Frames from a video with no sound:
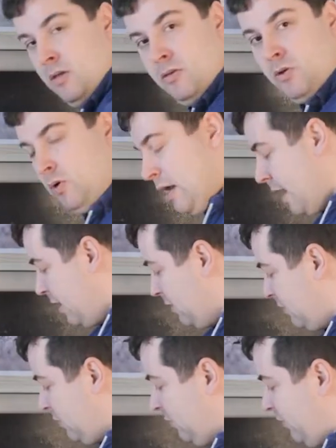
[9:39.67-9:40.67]
You lay
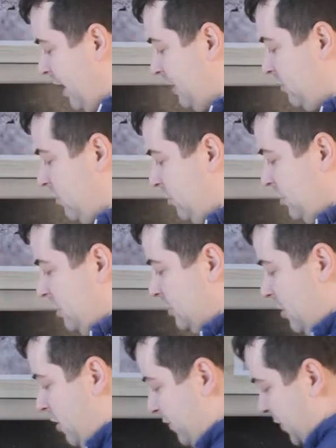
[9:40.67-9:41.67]
it flat on the
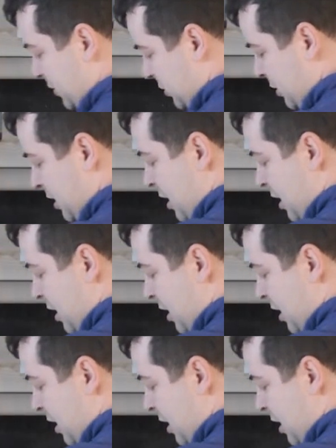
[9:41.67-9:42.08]
surface.